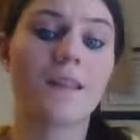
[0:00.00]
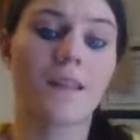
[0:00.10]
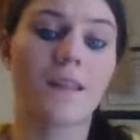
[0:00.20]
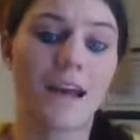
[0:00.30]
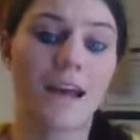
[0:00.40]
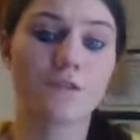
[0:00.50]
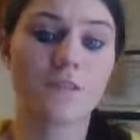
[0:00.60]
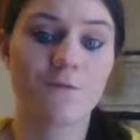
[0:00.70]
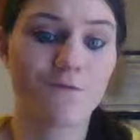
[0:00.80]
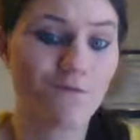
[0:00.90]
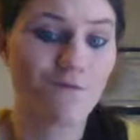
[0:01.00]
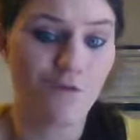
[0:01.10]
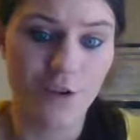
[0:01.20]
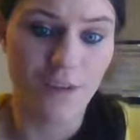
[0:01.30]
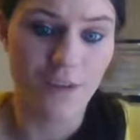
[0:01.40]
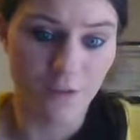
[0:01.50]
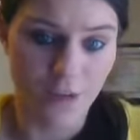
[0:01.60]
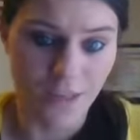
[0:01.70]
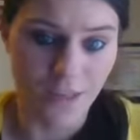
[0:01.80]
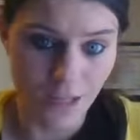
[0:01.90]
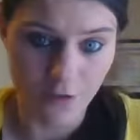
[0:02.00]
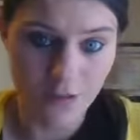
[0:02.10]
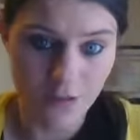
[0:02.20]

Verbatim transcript: the last 14, 15 years.